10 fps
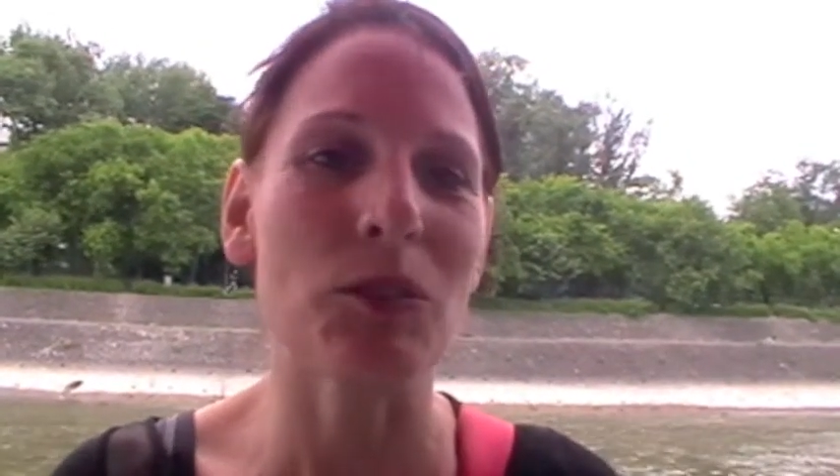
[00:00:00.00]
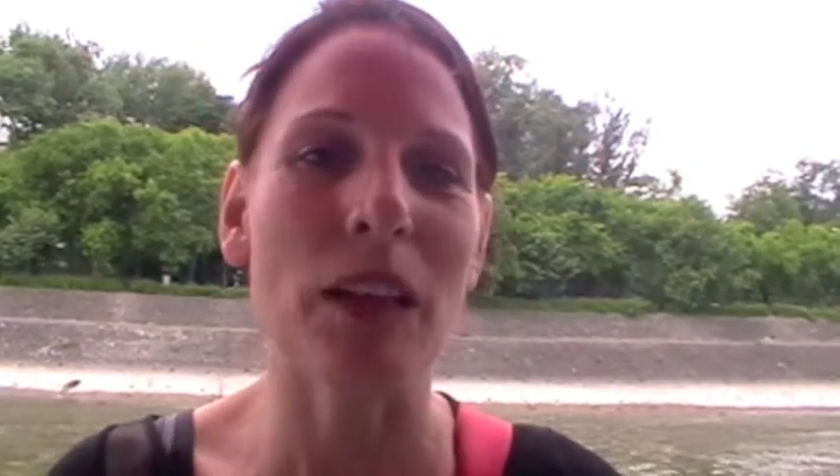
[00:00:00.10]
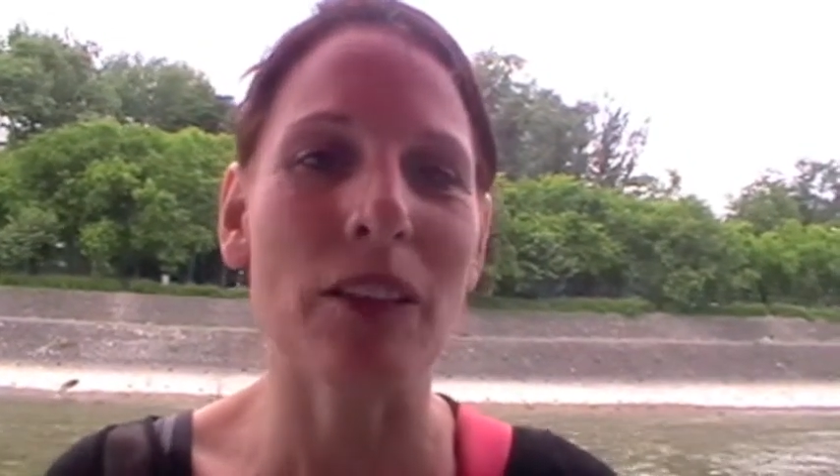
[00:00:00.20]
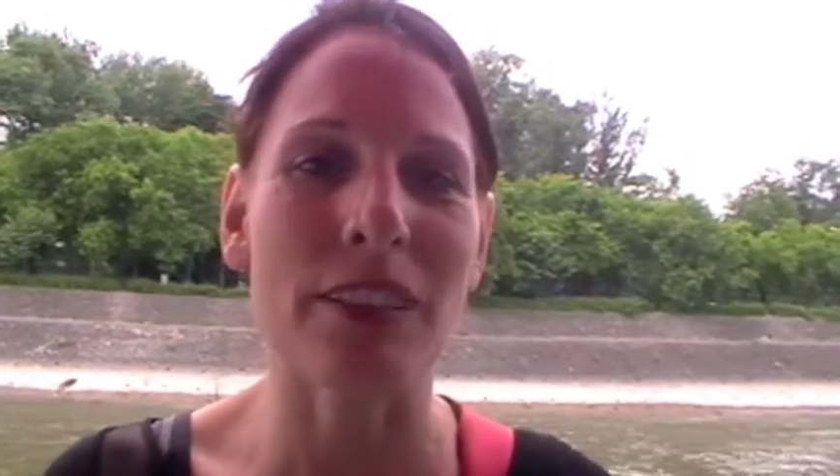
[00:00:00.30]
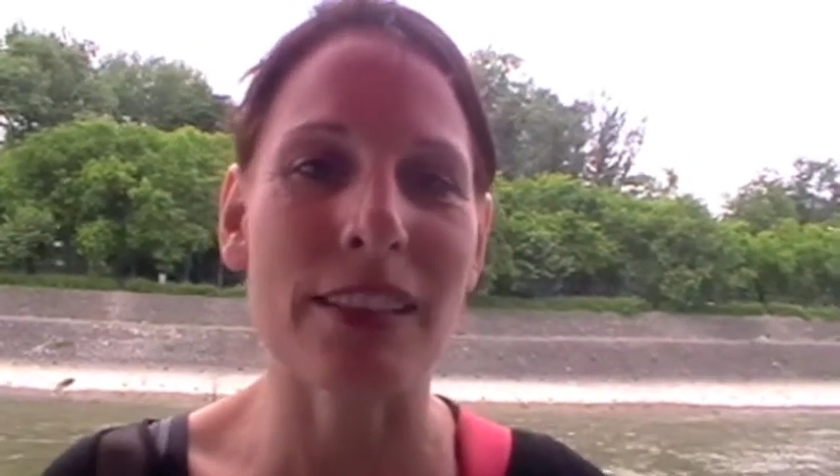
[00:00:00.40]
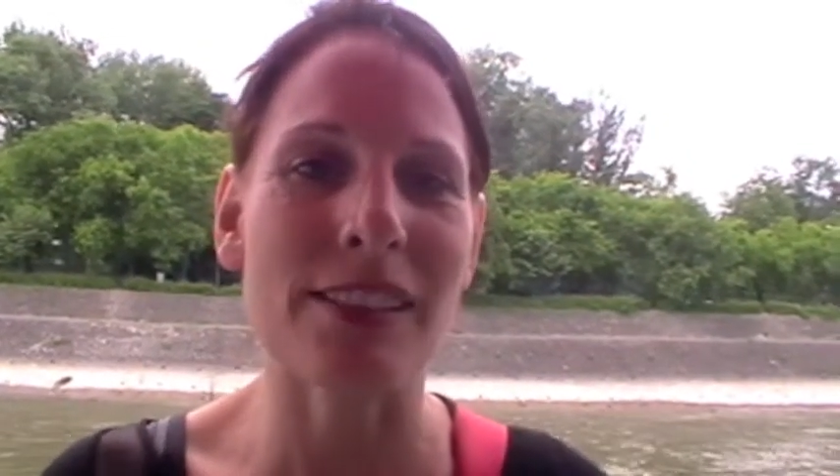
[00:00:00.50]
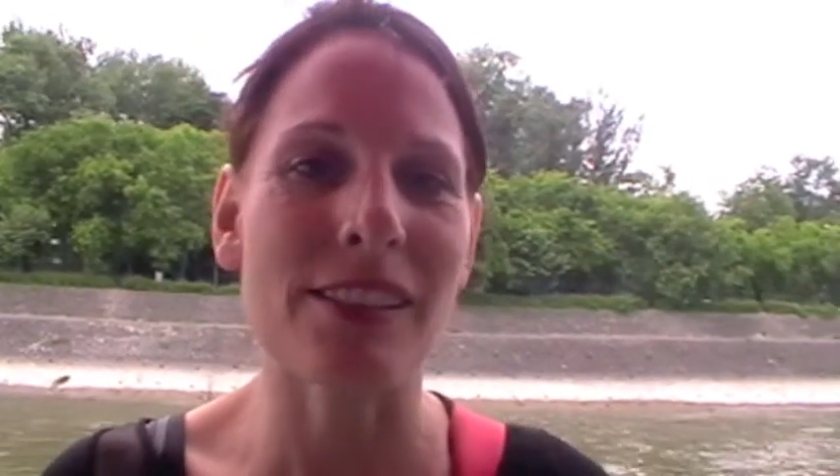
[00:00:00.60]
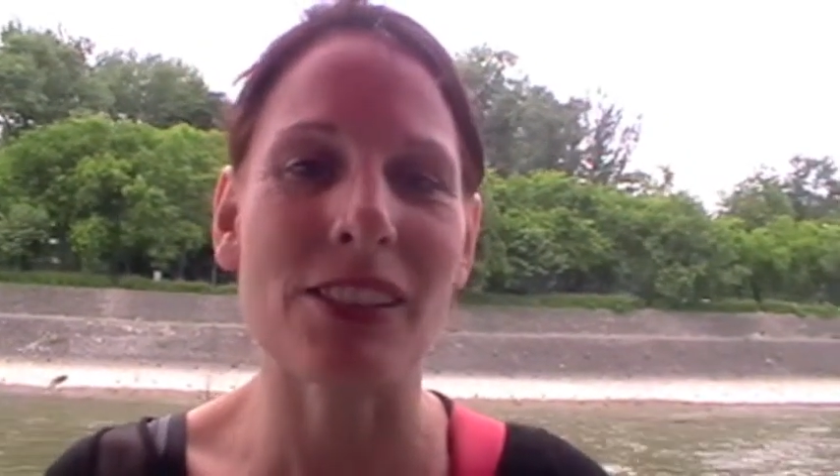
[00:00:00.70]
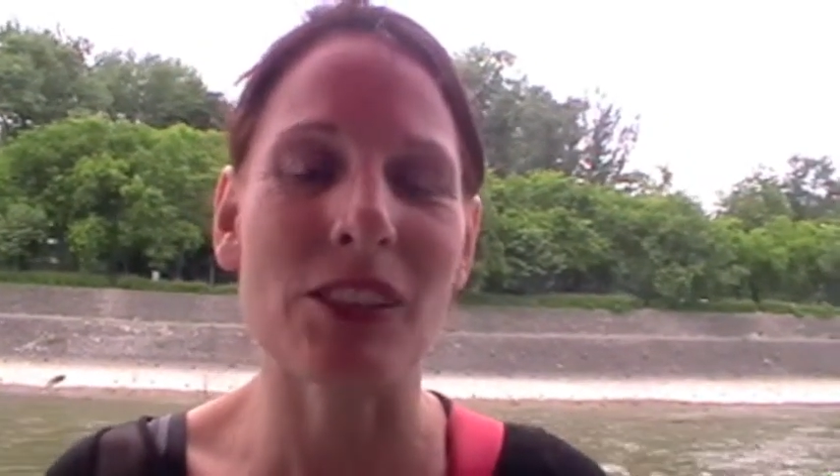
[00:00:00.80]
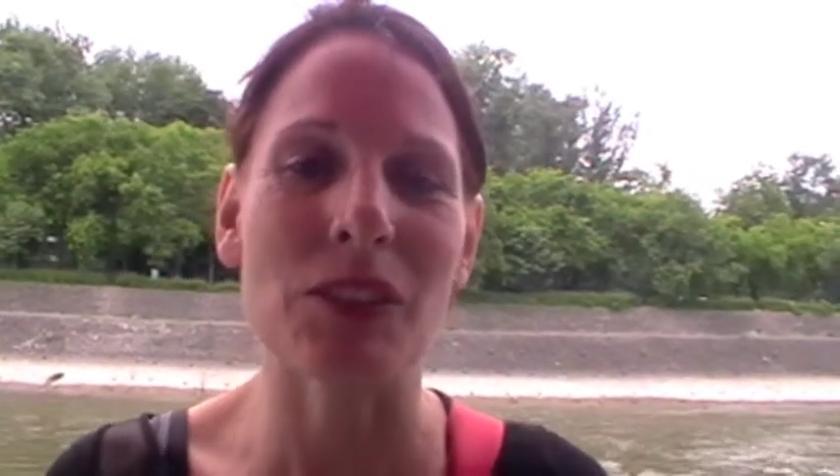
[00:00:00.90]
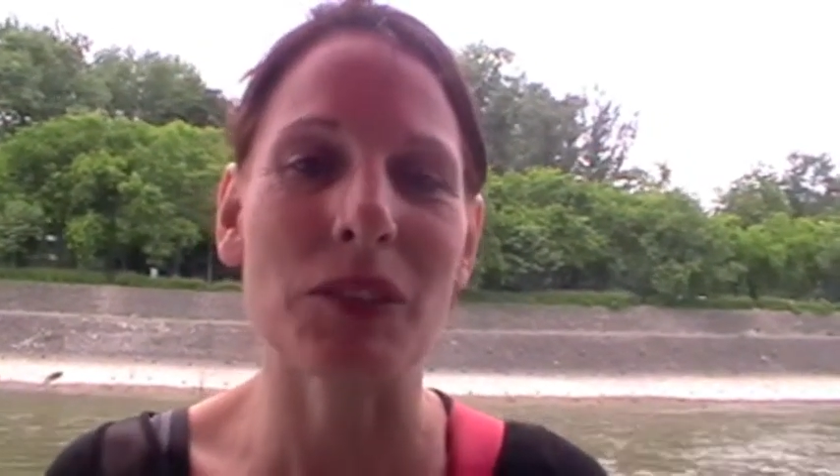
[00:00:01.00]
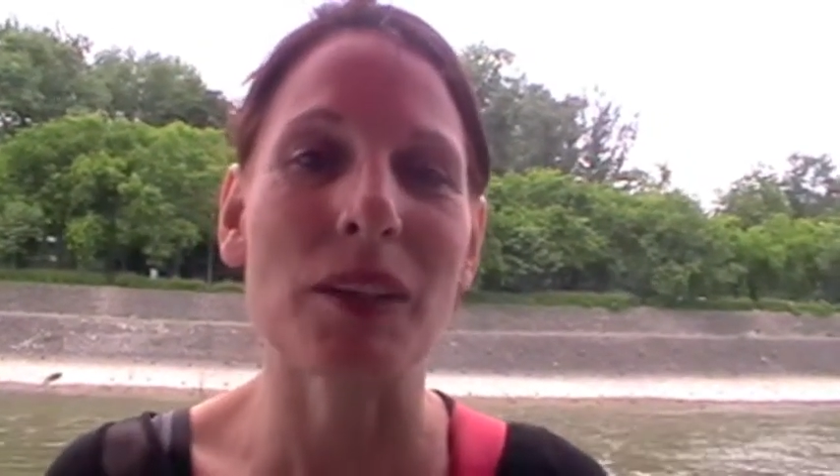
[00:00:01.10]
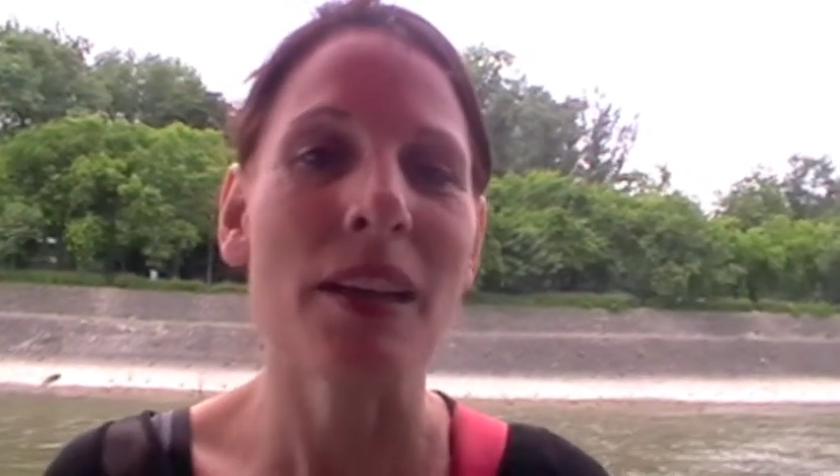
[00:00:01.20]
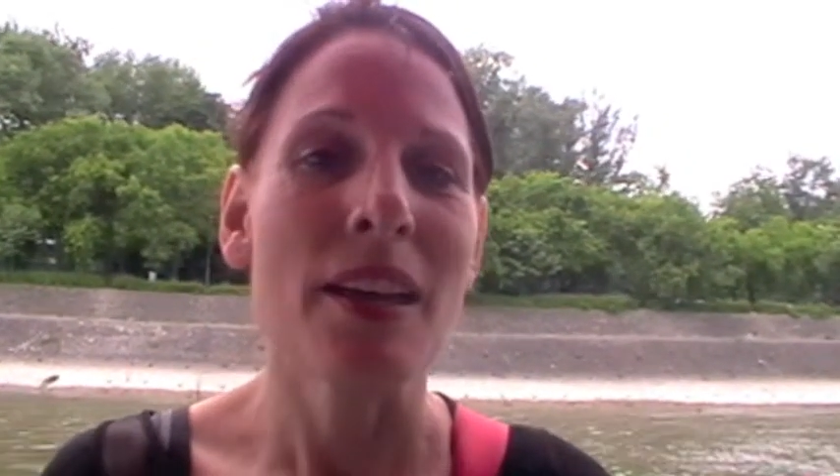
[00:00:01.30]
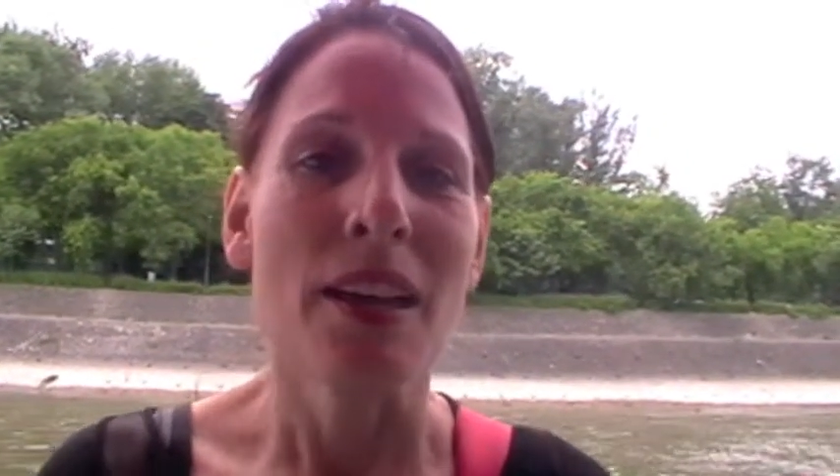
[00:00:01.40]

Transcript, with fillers: relevant to